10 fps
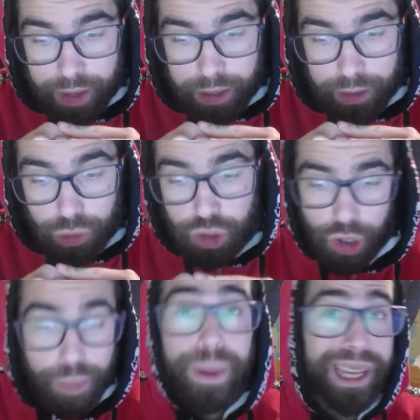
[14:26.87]
you
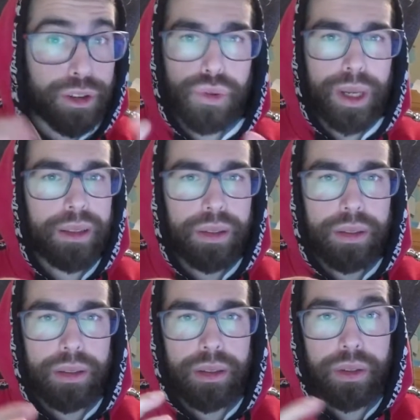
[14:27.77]
stop being sweet,
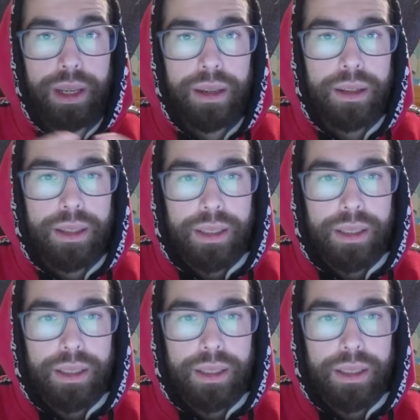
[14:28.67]
okay?